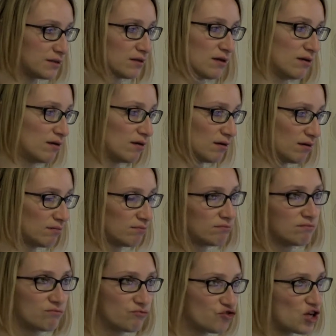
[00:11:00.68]
the
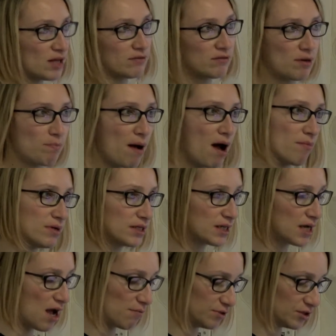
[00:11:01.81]
general public
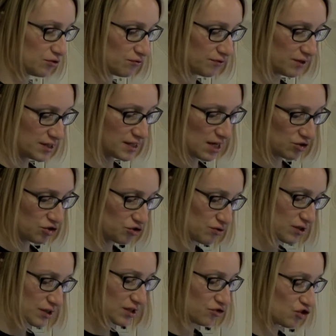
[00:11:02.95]
coming to their
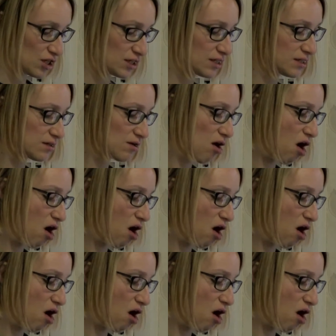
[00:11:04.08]
sessions and just